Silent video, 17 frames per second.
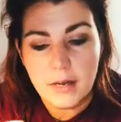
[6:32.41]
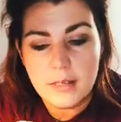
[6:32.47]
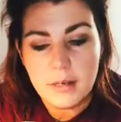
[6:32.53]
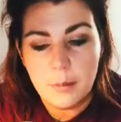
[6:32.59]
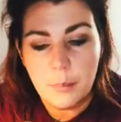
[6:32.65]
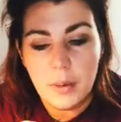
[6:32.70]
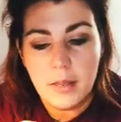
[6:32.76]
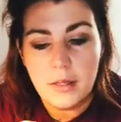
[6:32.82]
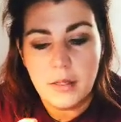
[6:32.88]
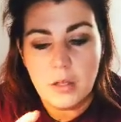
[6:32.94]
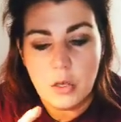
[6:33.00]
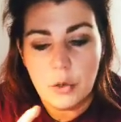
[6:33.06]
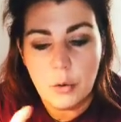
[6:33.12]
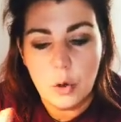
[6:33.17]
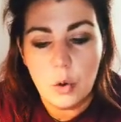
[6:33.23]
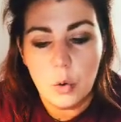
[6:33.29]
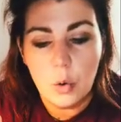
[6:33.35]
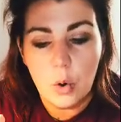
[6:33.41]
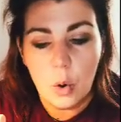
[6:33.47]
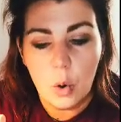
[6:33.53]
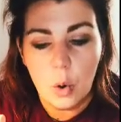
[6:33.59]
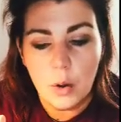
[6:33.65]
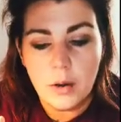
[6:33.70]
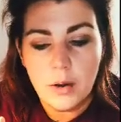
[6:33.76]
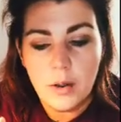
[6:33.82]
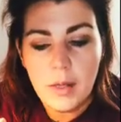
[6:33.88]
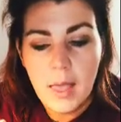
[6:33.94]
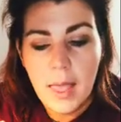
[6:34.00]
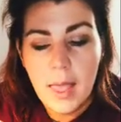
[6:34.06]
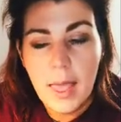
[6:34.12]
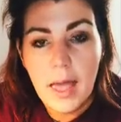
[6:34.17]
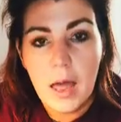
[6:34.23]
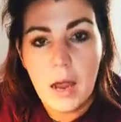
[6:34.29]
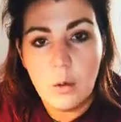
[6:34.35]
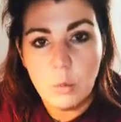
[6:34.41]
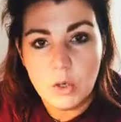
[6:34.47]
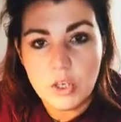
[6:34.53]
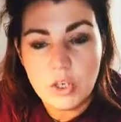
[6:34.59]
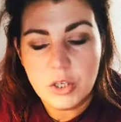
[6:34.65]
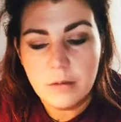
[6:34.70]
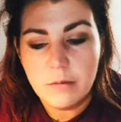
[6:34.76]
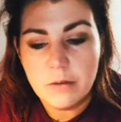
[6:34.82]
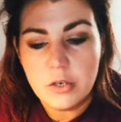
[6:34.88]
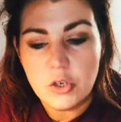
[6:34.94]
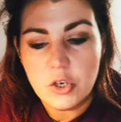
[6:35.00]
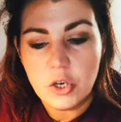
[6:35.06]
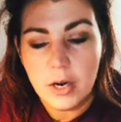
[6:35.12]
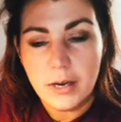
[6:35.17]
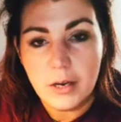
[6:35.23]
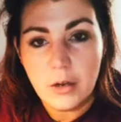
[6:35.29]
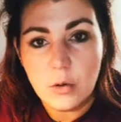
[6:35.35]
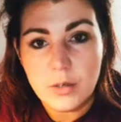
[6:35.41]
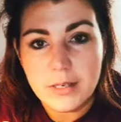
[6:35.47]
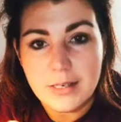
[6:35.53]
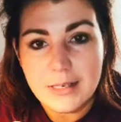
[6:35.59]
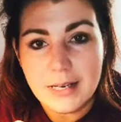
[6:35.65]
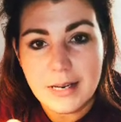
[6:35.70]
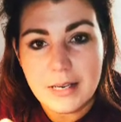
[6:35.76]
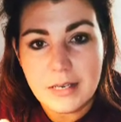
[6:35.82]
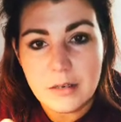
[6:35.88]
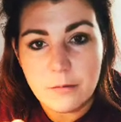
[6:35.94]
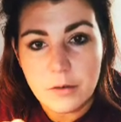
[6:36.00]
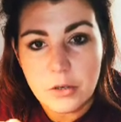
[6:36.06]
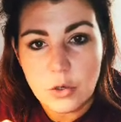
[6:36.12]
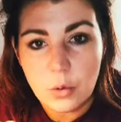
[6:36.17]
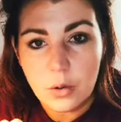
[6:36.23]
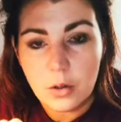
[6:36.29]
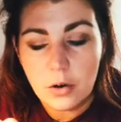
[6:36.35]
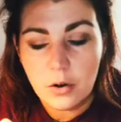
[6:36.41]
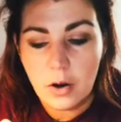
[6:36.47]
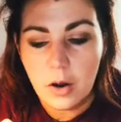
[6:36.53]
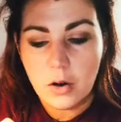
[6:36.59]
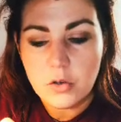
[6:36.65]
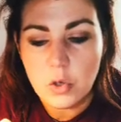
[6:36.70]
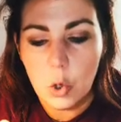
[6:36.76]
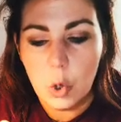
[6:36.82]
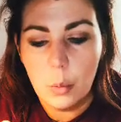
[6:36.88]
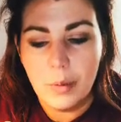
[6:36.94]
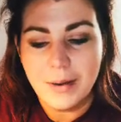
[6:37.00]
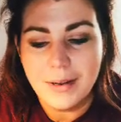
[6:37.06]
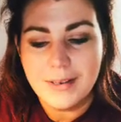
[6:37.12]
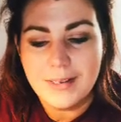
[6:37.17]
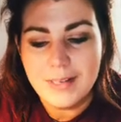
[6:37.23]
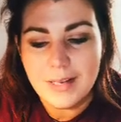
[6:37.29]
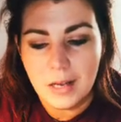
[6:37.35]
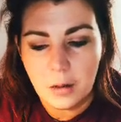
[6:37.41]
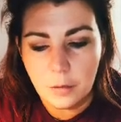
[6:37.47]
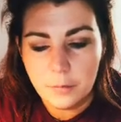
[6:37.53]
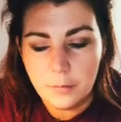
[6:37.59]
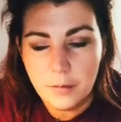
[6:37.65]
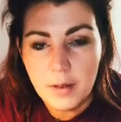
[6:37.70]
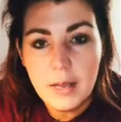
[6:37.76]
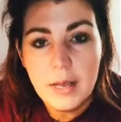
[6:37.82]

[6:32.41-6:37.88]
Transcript: It's a paint that you coat on, and once you leave it to dry, it goes into individual cracks all by itself.